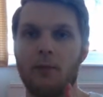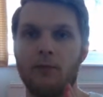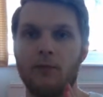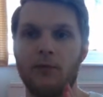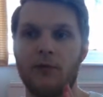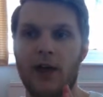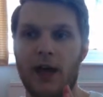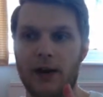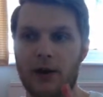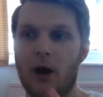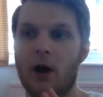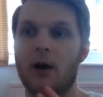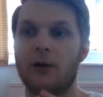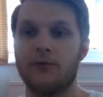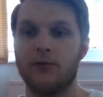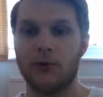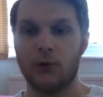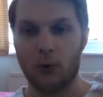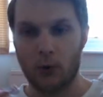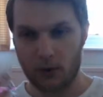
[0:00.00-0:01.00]
Then
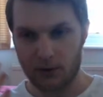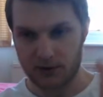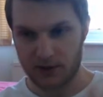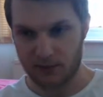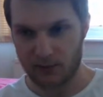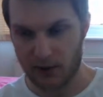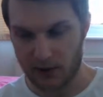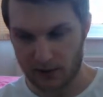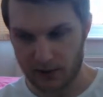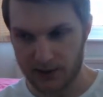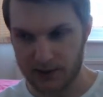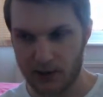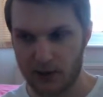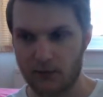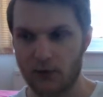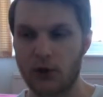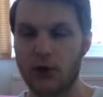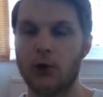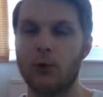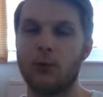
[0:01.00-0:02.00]
after the quarantine period is
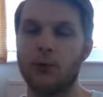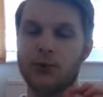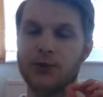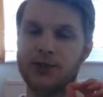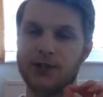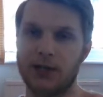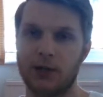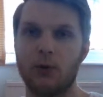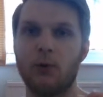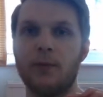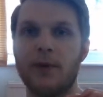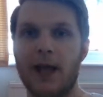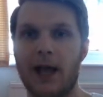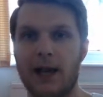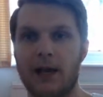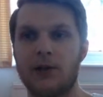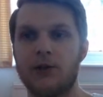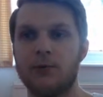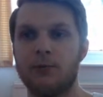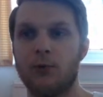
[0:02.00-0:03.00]
over, you will still be
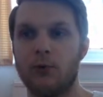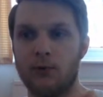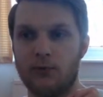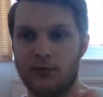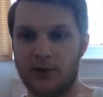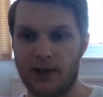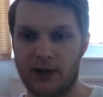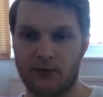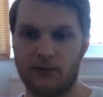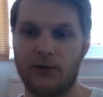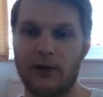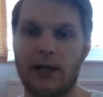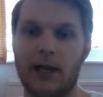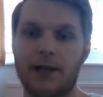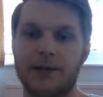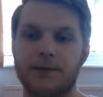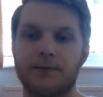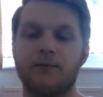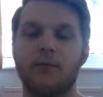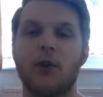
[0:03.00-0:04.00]
eligible for that free
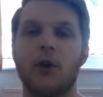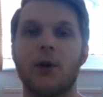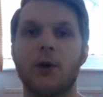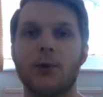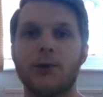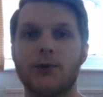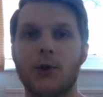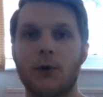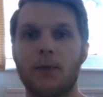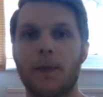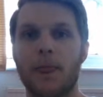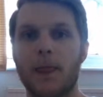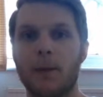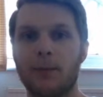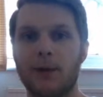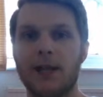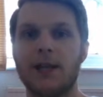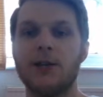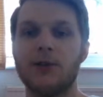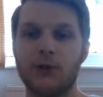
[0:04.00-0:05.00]
lesson. So
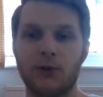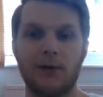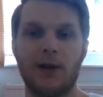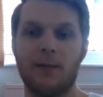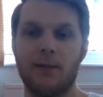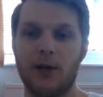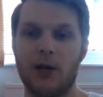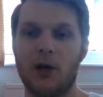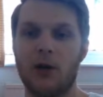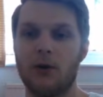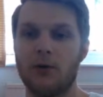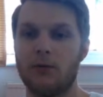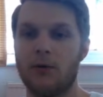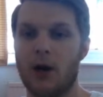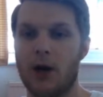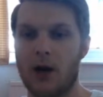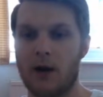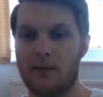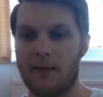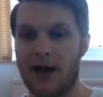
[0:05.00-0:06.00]
please do let me know,
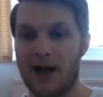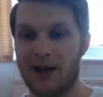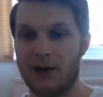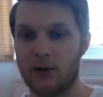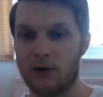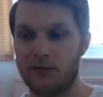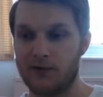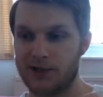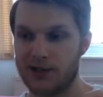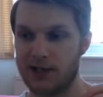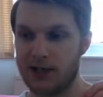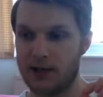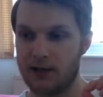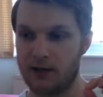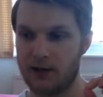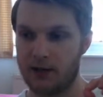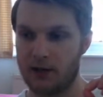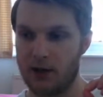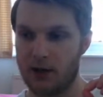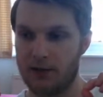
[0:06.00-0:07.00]
and obviously
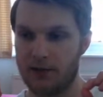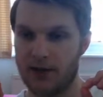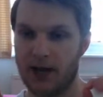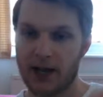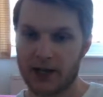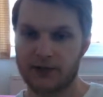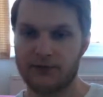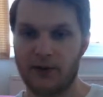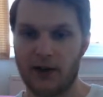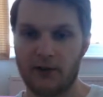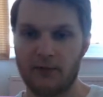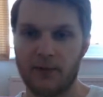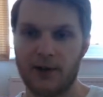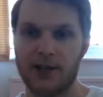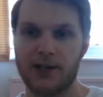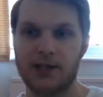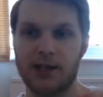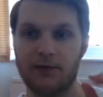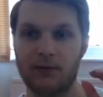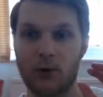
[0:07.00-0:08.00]
in the next 5
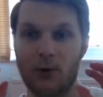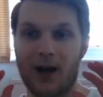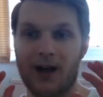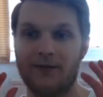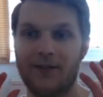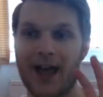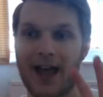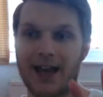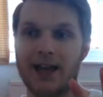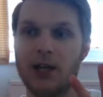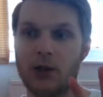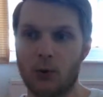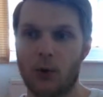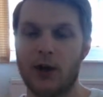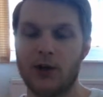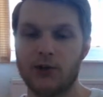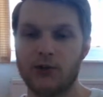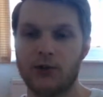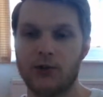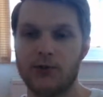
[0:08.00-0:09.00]
minutes, if you have any
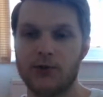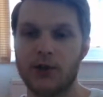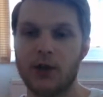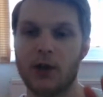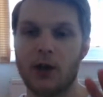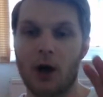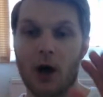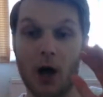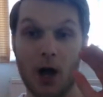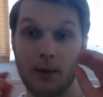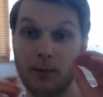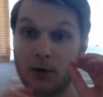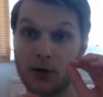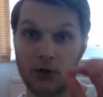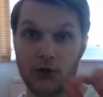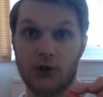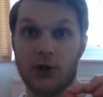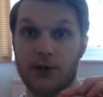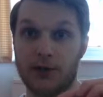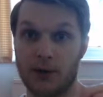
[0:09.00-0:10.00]
questions, I'm going
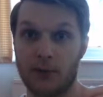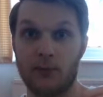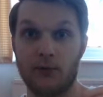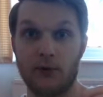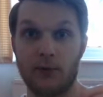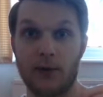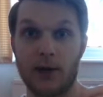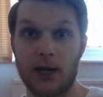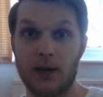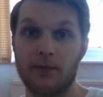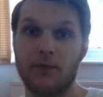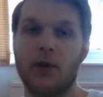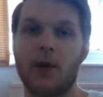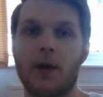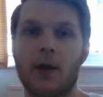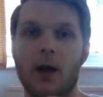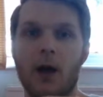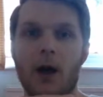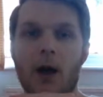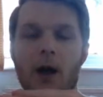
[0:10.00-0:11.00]
to shut up for a minute
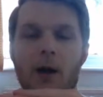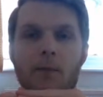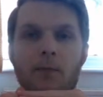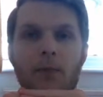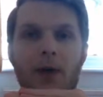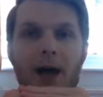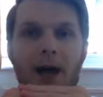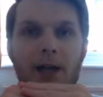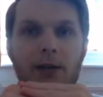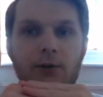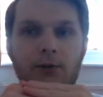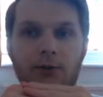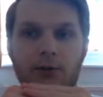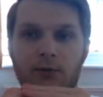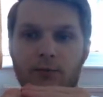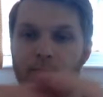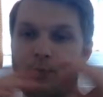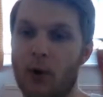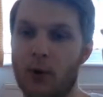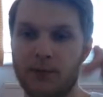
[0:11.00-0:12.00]
and
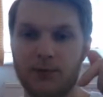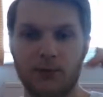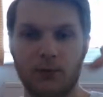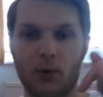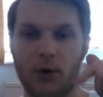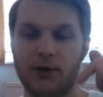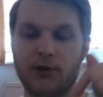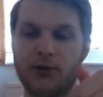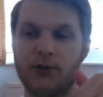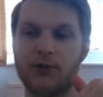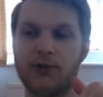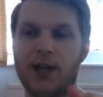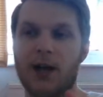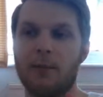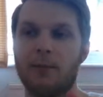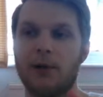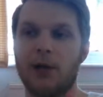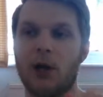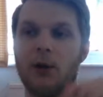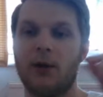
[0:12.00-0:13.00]
pop some questions
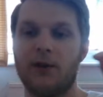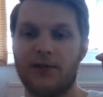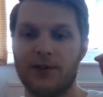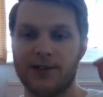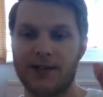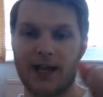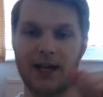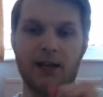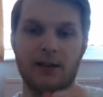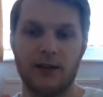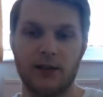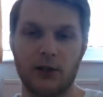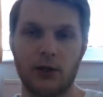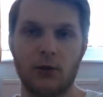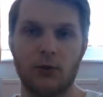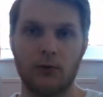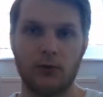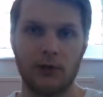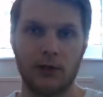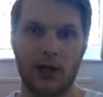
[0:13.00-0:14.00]
down below if there's anything
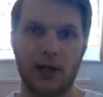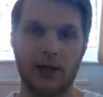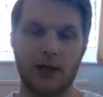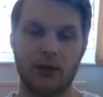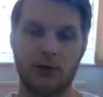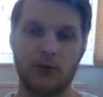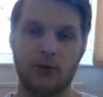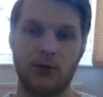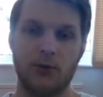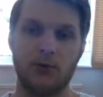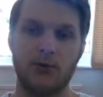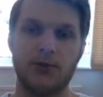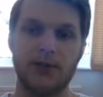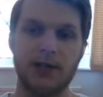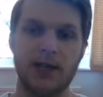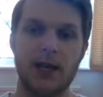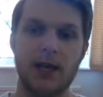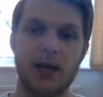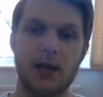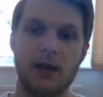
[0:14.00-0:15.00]
you'd like to
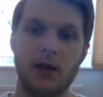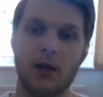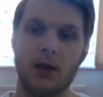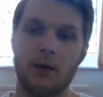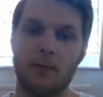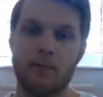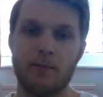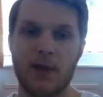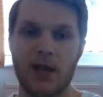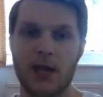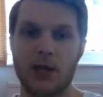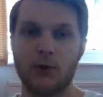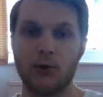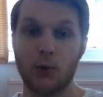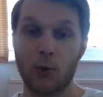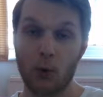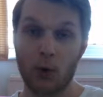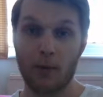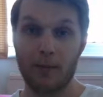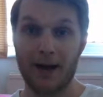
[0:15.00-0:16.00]
see me
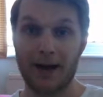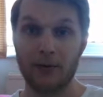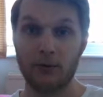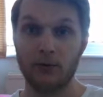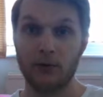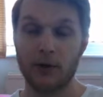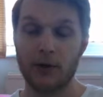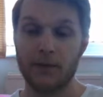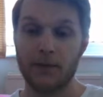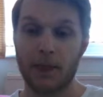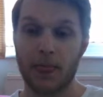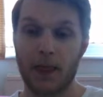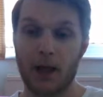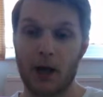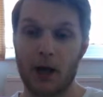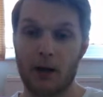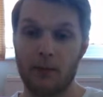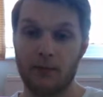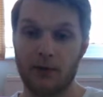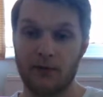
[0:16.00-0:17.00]
talk about.
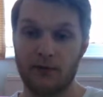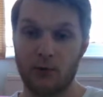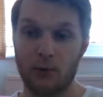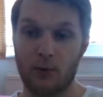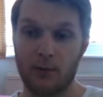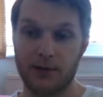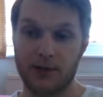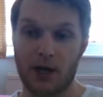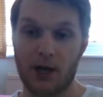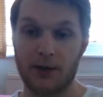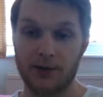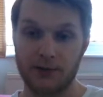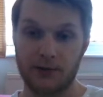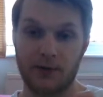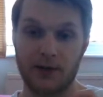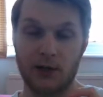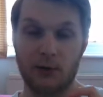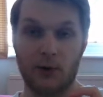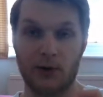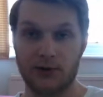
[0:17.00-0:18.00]
If you want me to answer
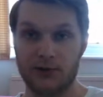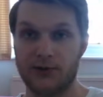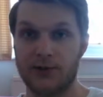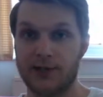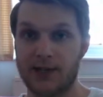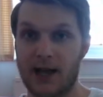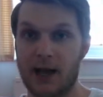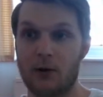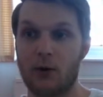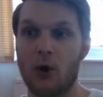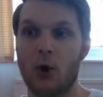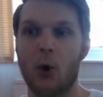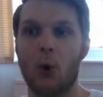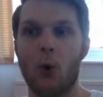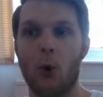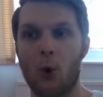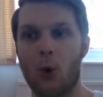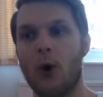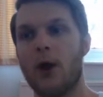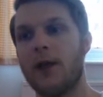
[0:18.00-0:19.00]
any questions now
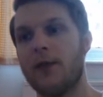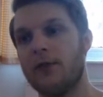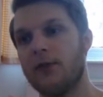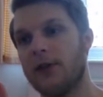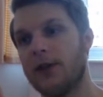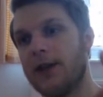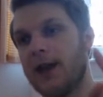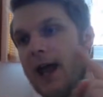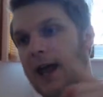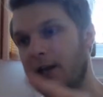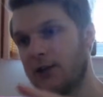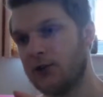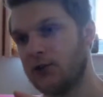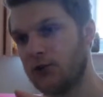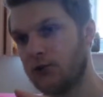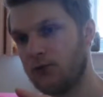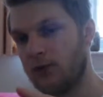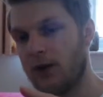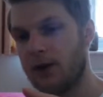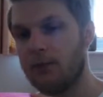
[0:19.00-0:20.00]
or in the next
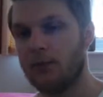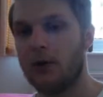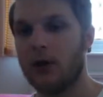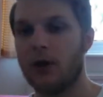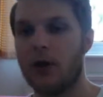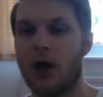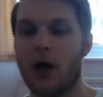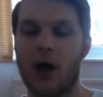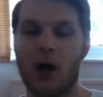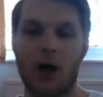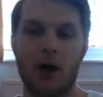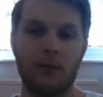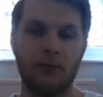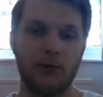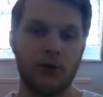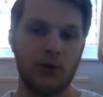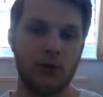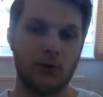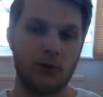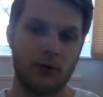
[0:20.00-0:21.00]
stream,
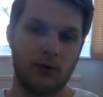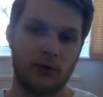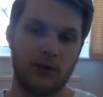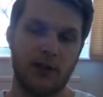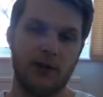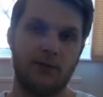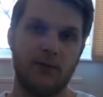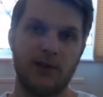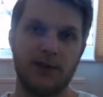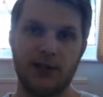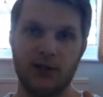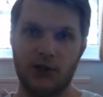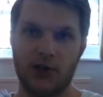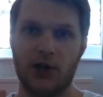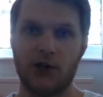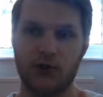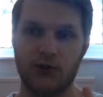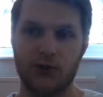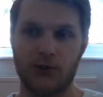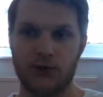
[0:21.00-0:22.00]
you can give me
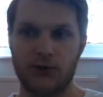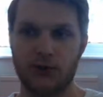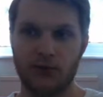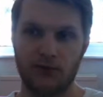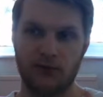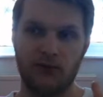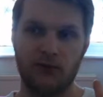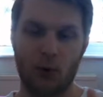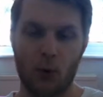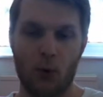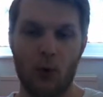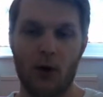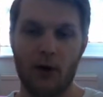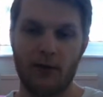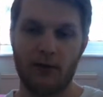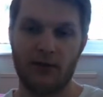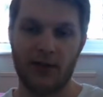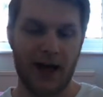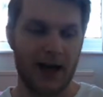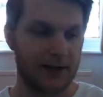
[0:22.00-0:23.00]
suggestions for
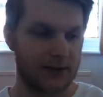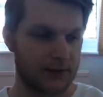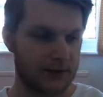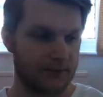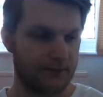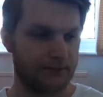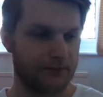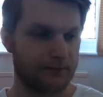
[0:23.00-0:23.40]
that.